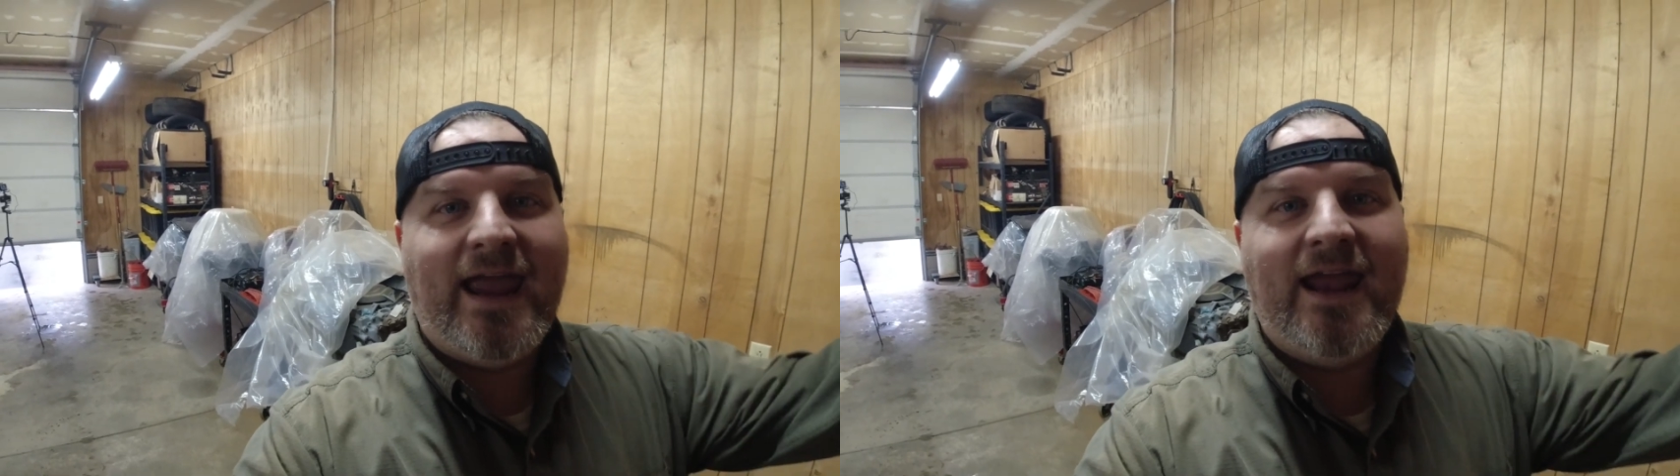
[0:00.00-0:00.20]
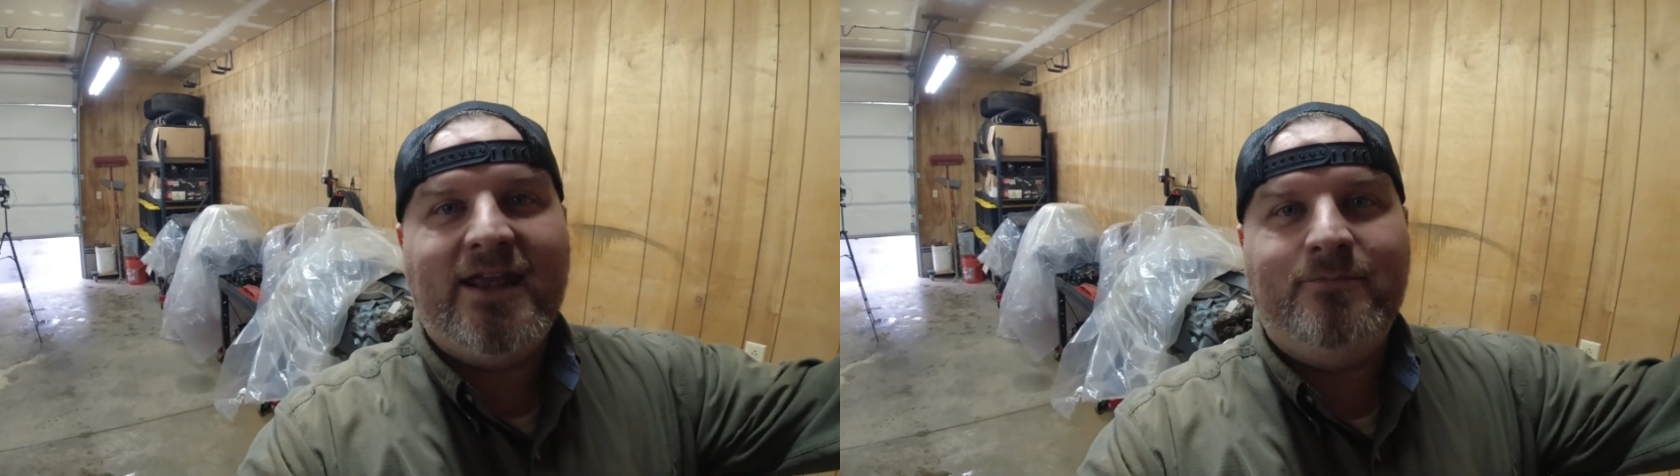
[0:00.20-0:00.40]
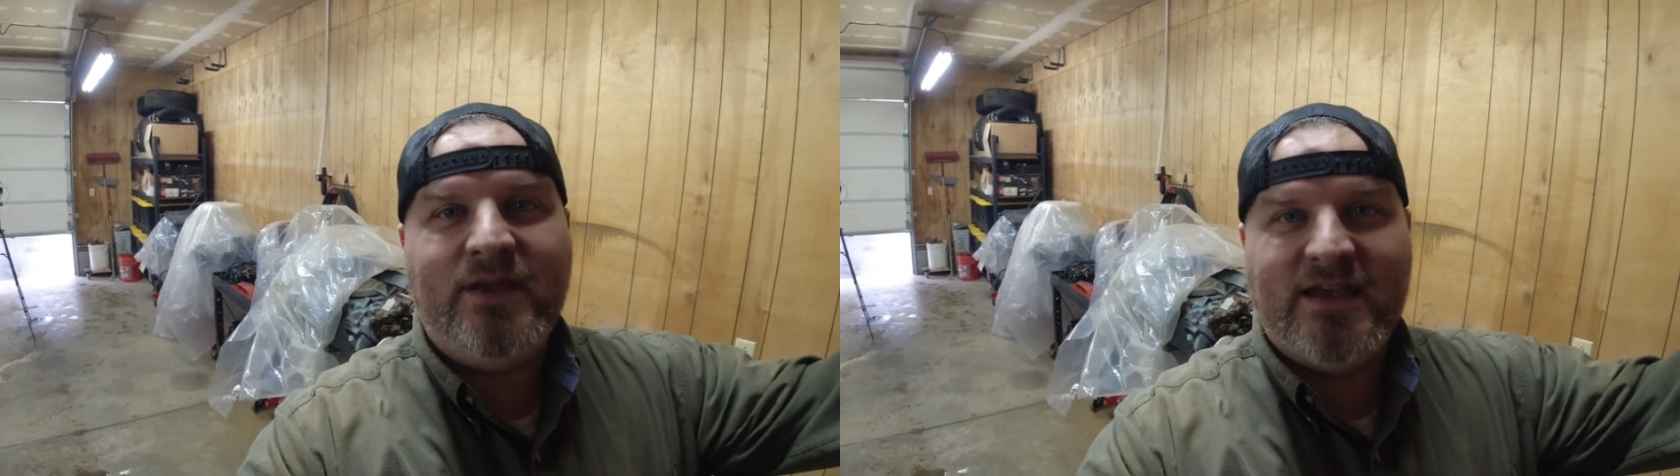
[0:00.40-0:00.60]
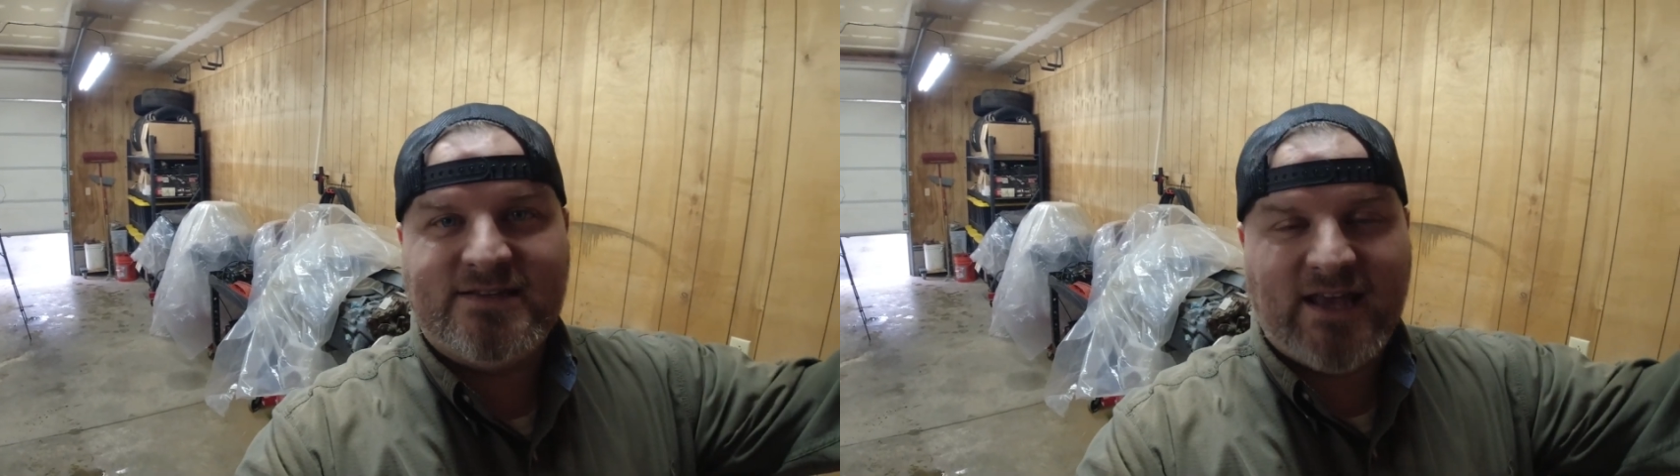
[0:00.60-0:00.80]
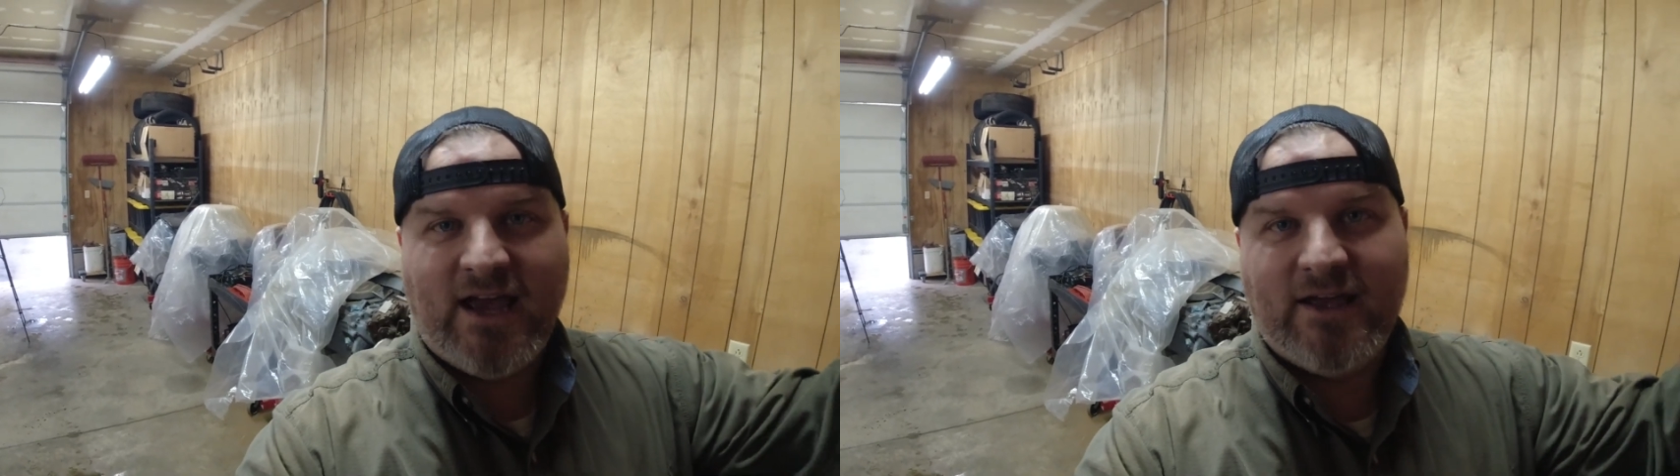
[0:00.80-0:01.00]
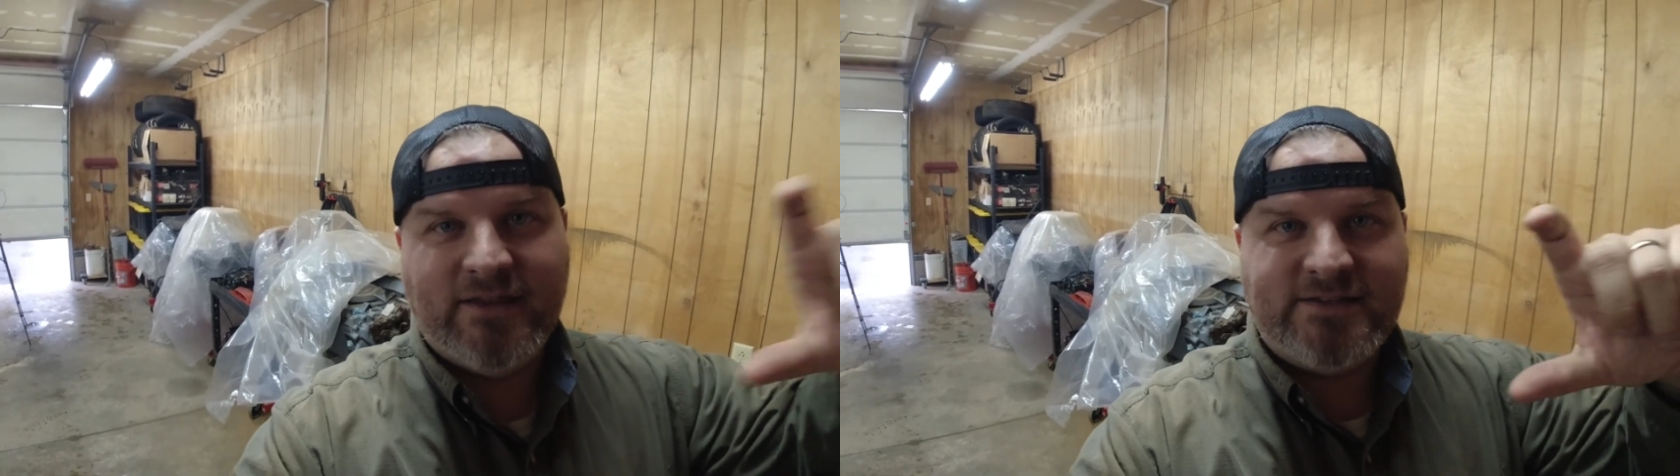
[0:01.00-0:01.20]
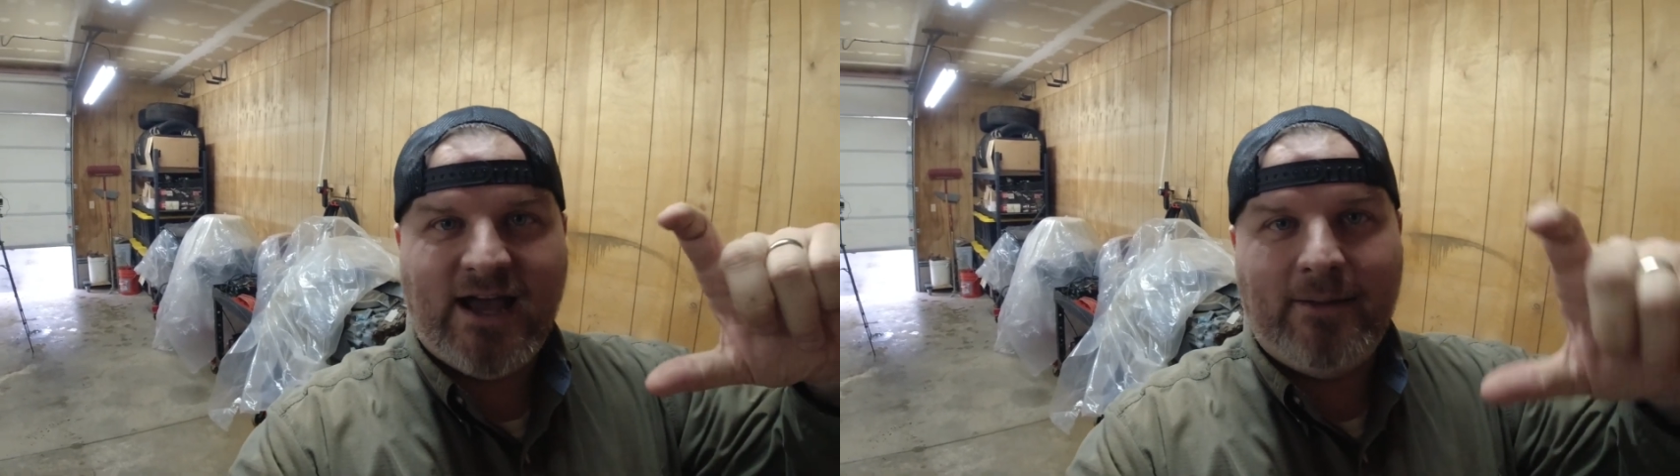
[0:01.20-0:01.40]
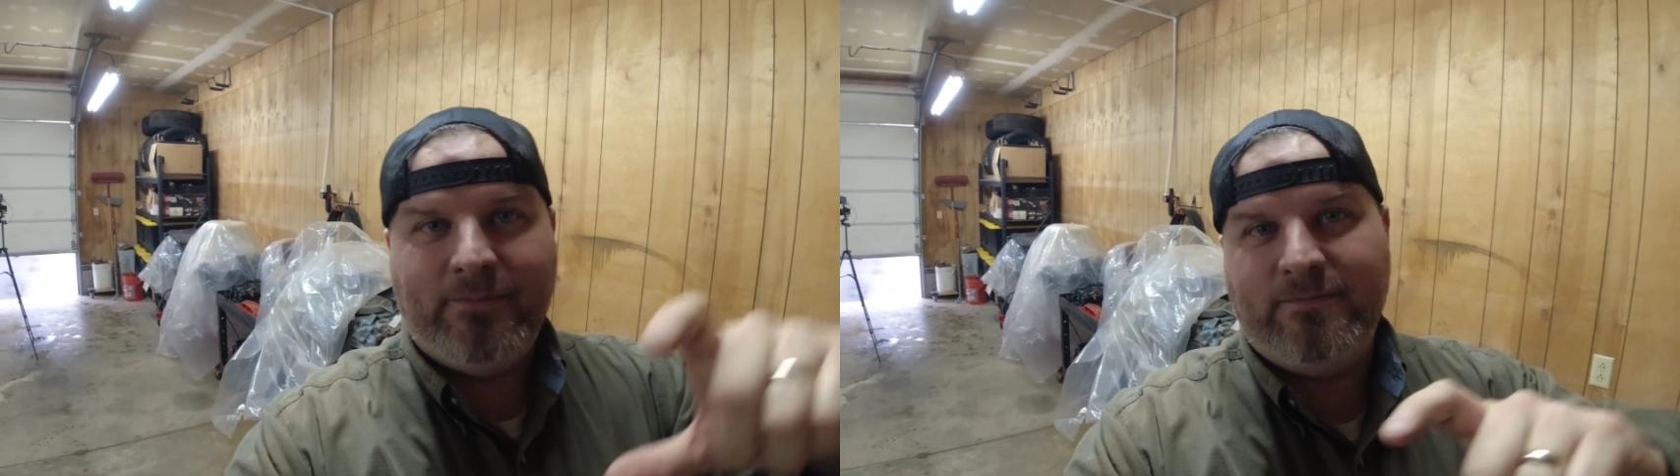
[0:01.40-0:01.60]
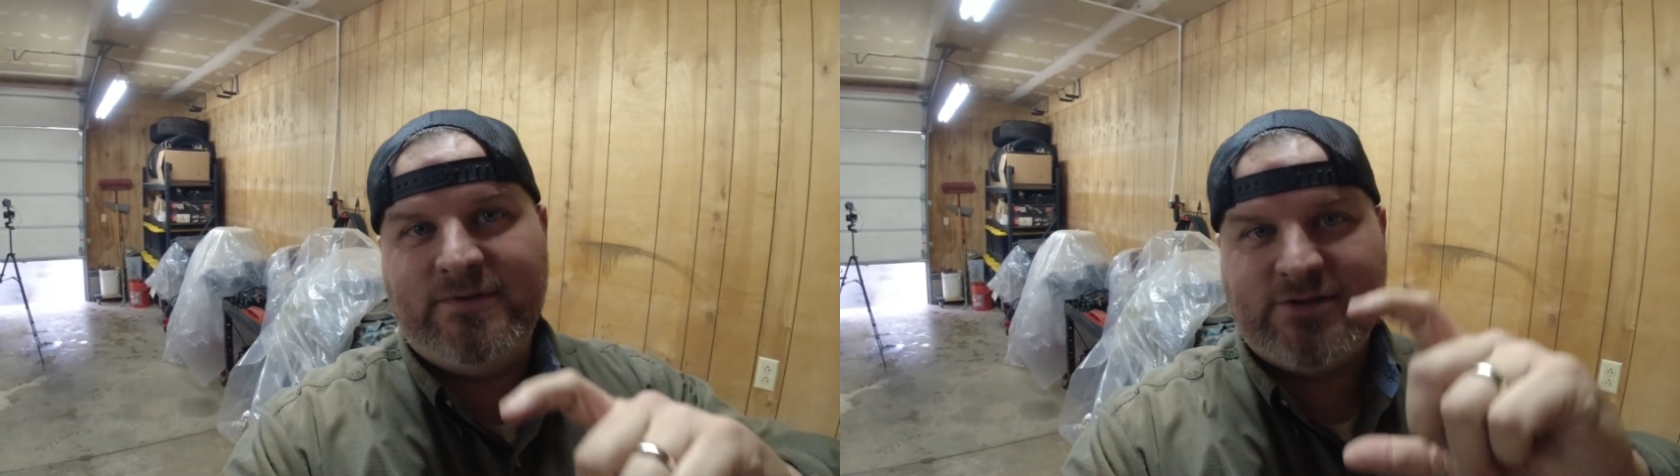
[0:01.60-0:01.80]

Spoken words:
80 psi on the top.